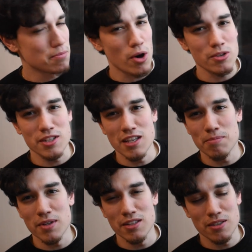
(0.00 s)
balls
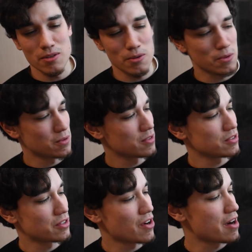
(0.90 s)
deep into
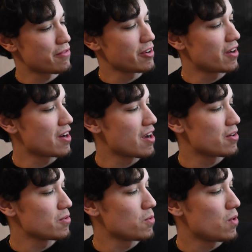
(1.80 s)
trying to figure
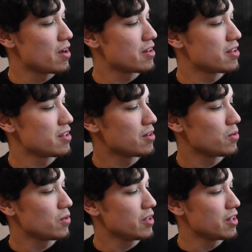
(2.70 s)
out
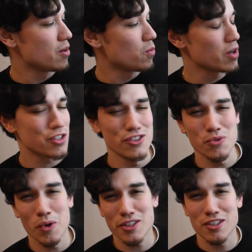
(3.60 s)

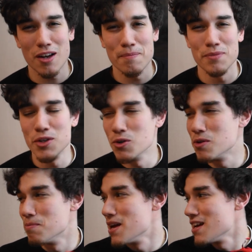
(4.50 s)
what's something new
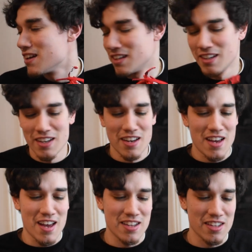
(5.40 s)
to make,
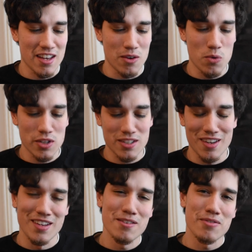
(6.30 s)
and like what's
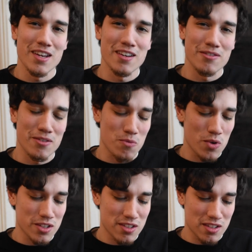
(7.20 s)
innovative, and
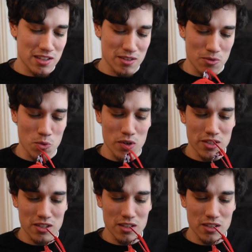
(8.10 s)
what